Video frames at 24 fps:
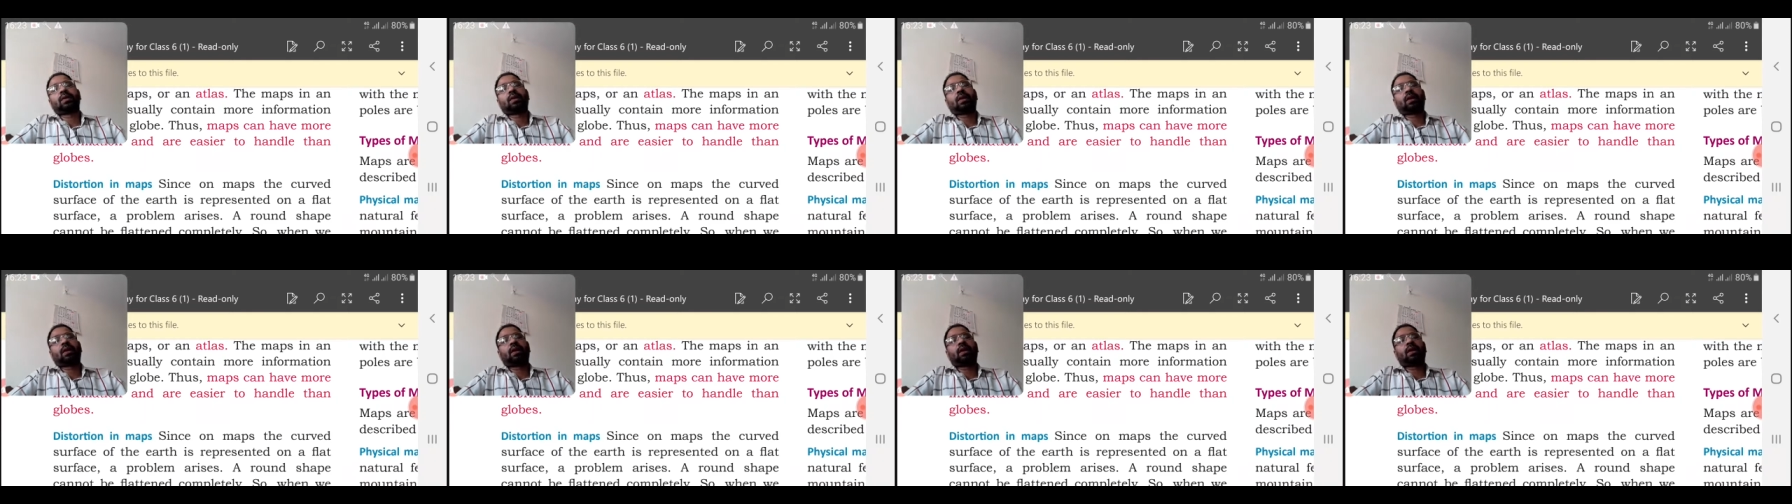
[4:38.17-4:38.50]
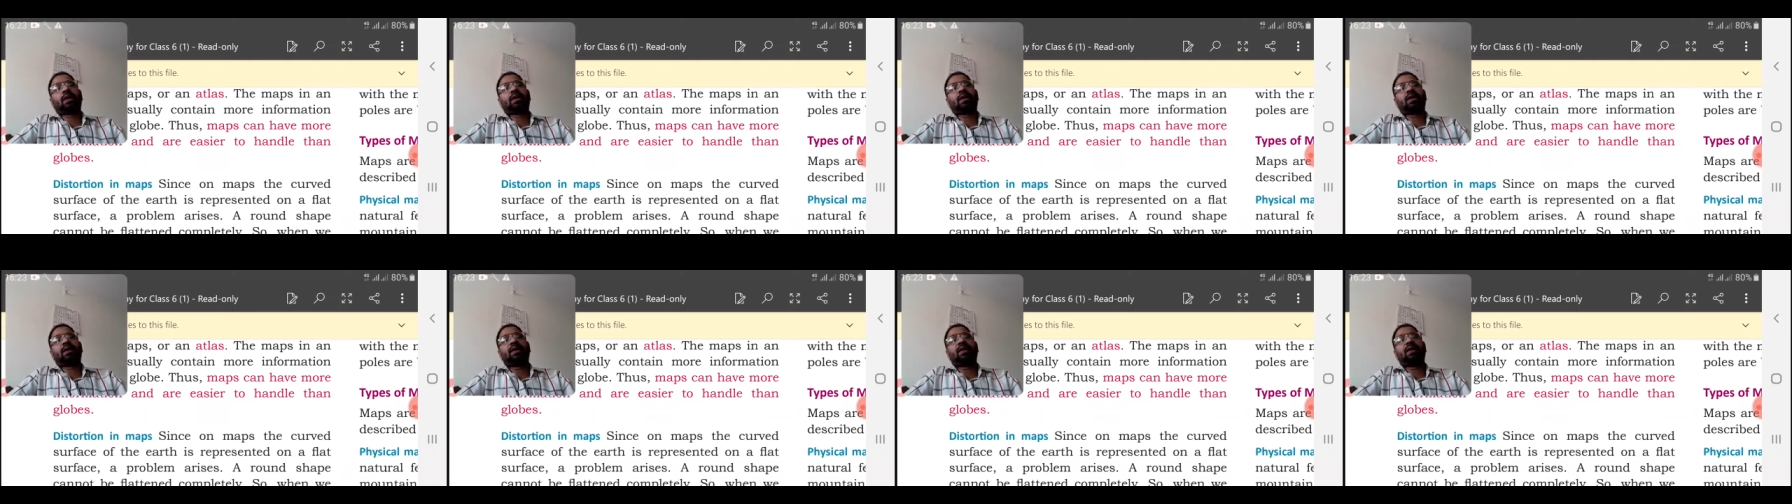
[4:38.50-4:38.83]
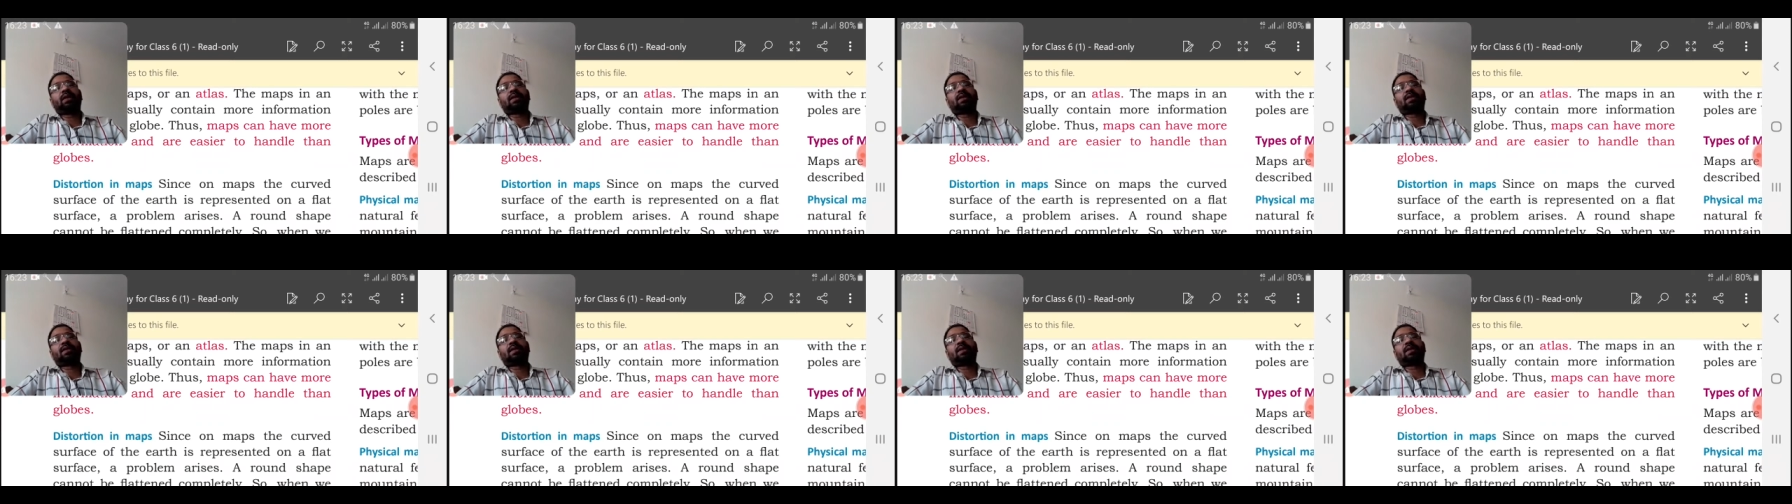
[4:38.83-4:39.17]
and
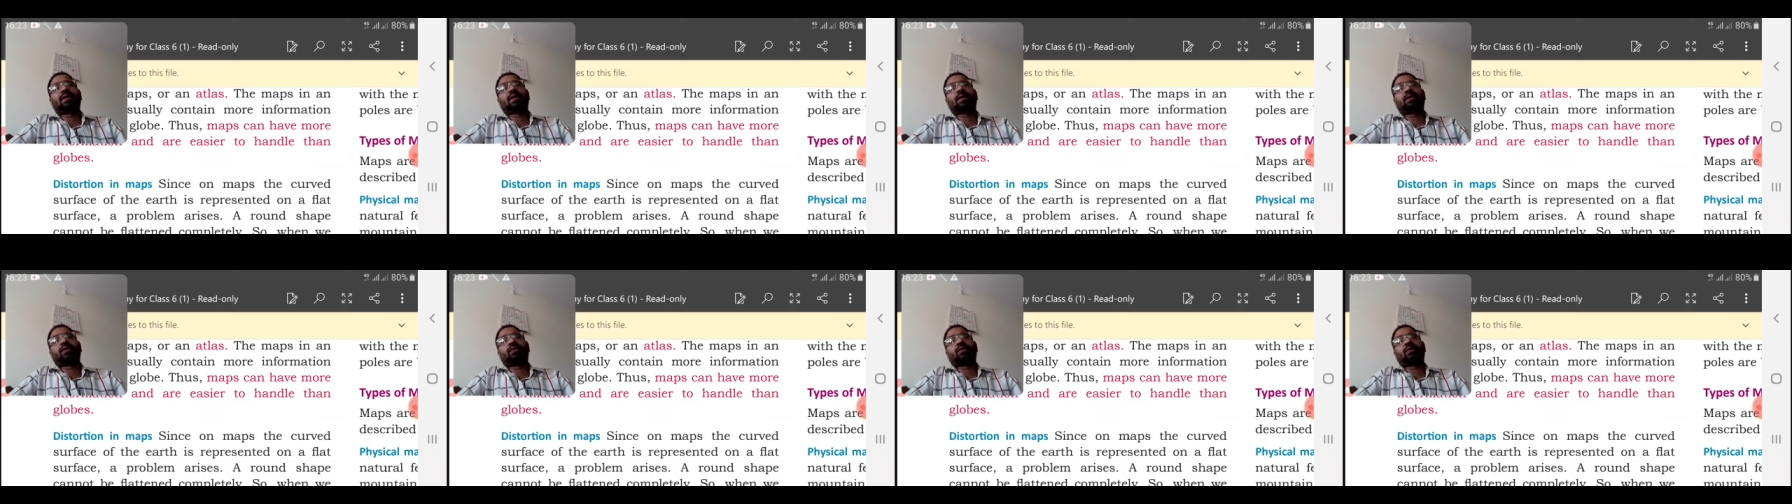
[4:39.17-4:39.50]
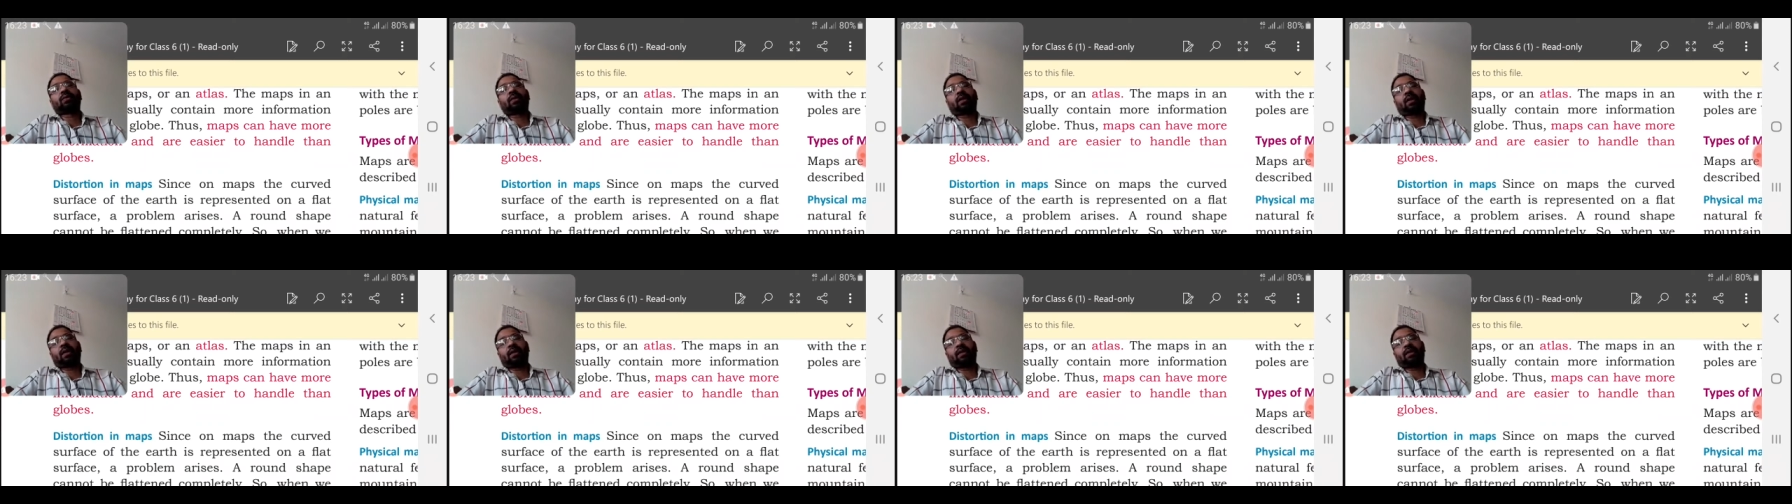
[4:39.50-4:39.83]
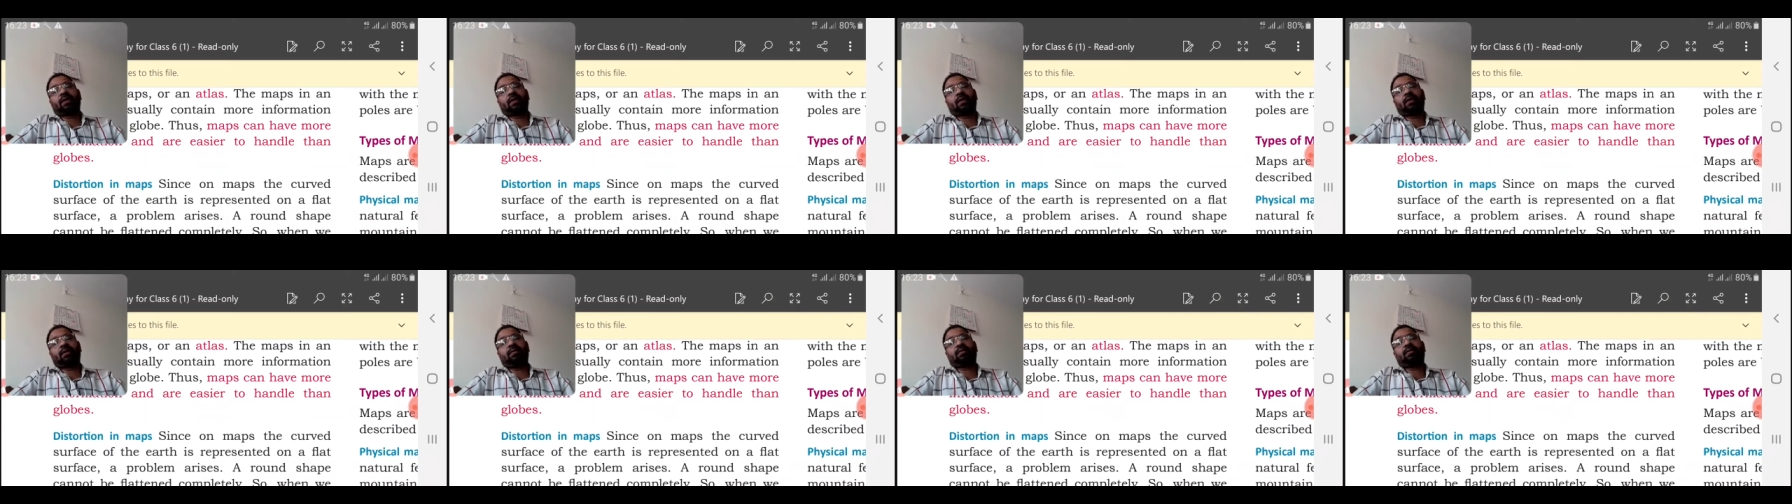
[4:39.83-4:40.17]
easier to
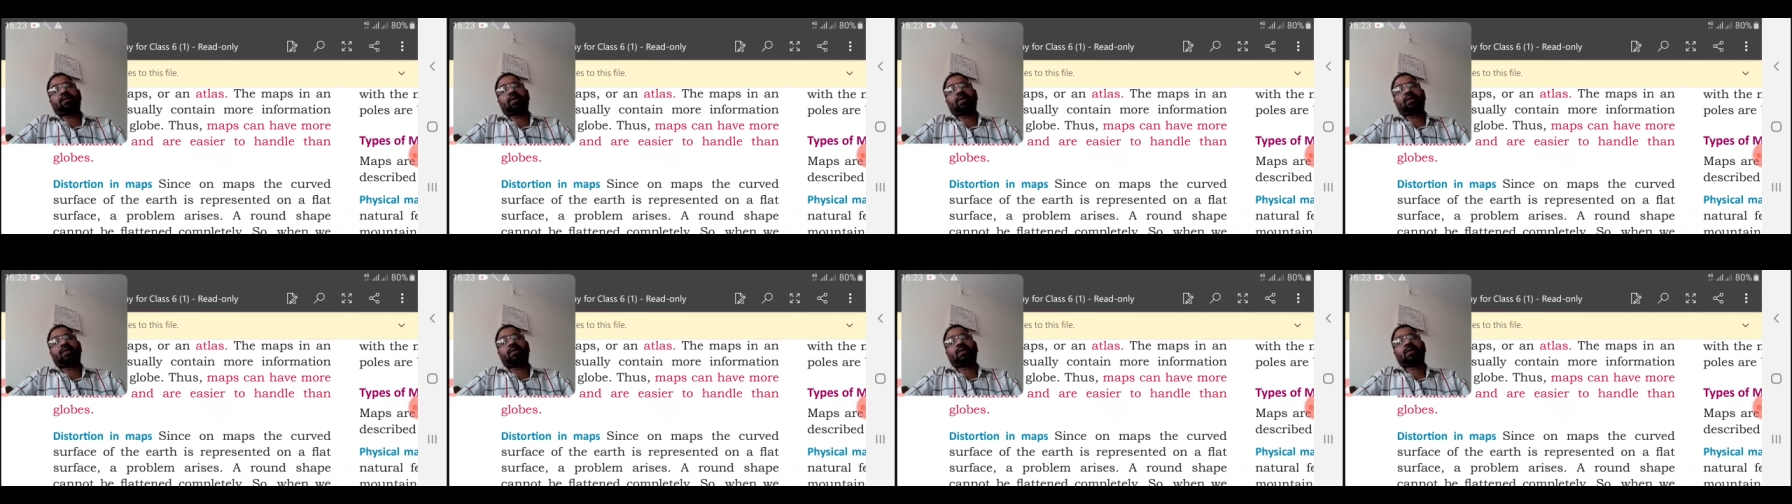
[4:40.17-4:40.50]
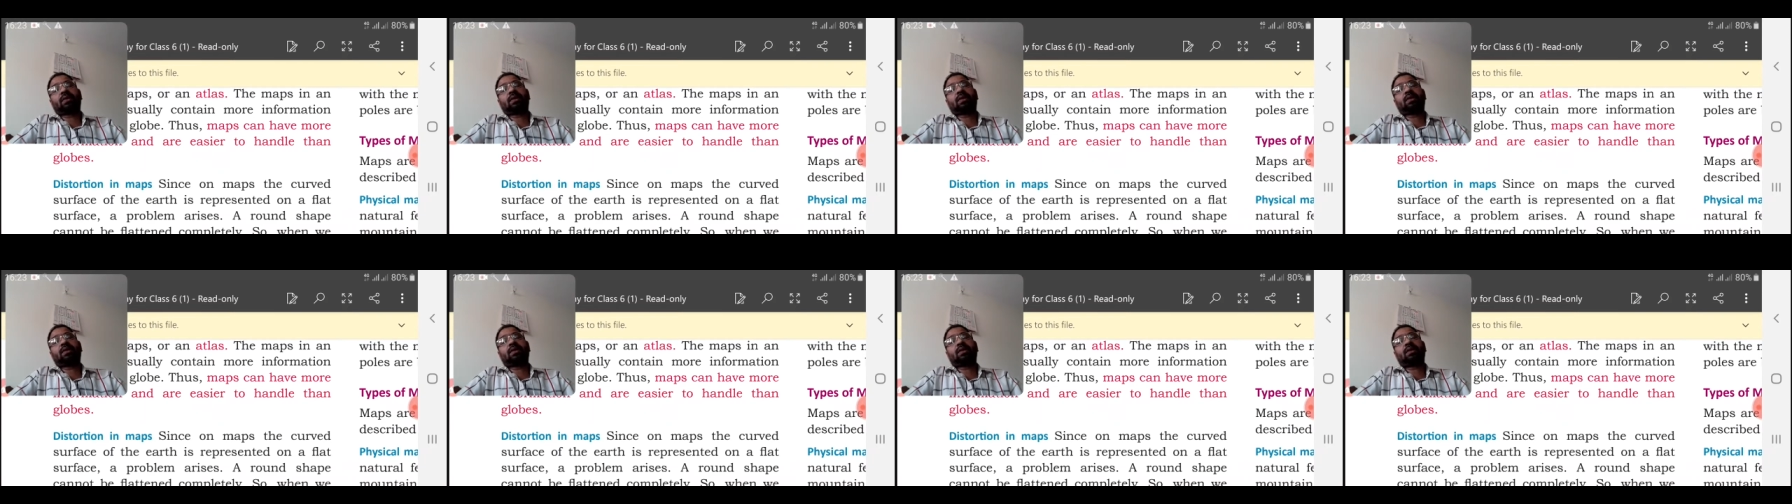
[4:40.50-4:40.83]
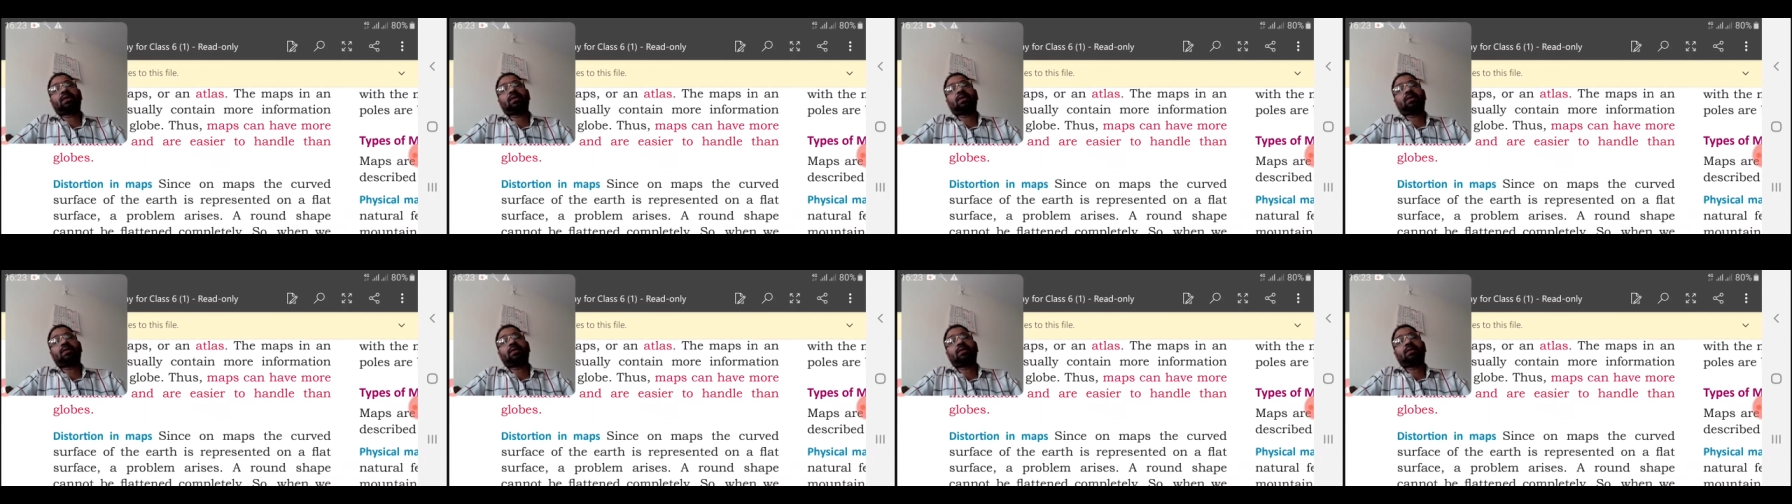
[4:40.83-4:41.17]
handle. Which one is a